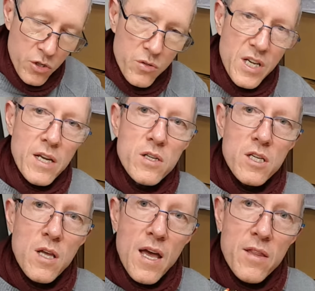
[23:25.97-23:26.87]

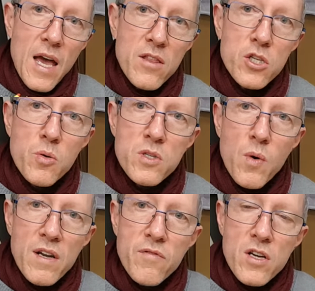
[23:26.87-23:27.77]
tend, and this was
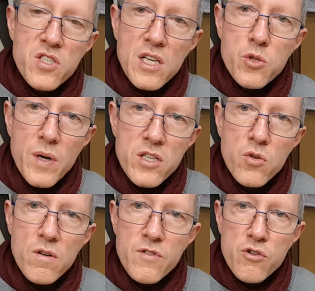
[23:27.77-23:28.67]
one of those things where it's
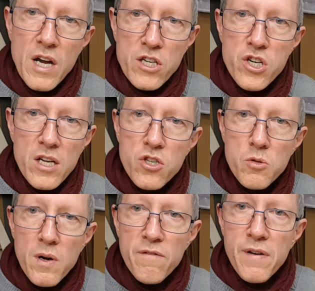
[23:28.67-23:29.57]
sort of a rush. I just
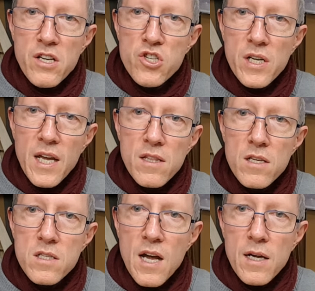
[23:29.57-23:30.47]
want to finish and get
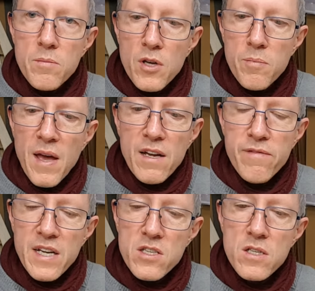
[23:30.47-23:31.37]
this tiger moth back
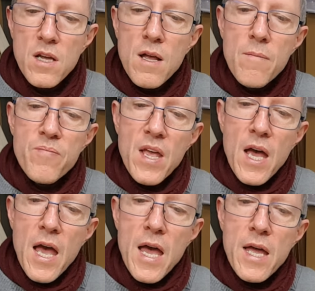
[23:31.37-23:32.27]
fixed
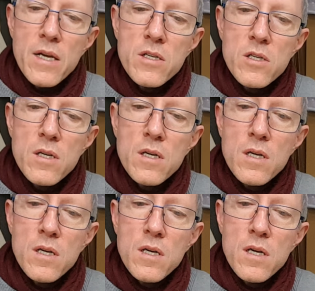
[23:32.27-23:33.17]
and
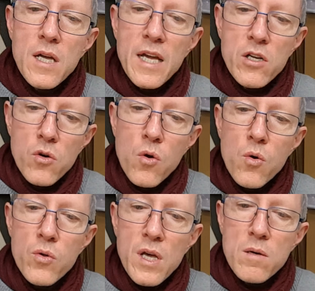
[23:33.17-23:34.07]

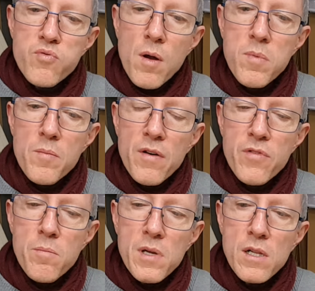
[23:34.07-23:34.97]
ignore that problem of
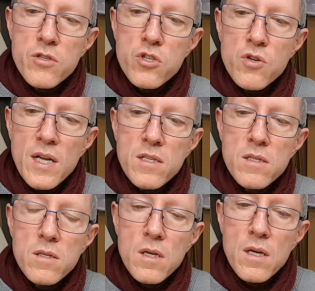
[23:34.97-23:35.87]
the middle struts,